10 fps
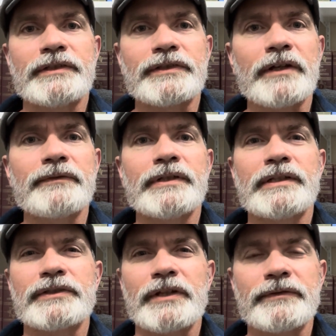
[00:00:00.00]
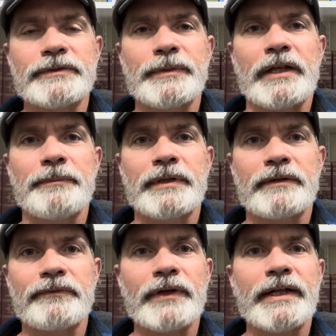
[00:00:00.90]
his servant's becoming
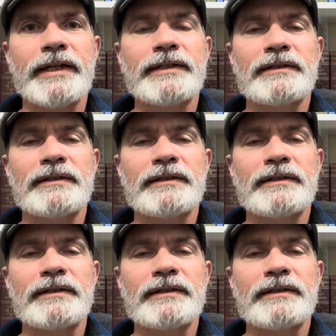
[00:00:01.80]
afraid,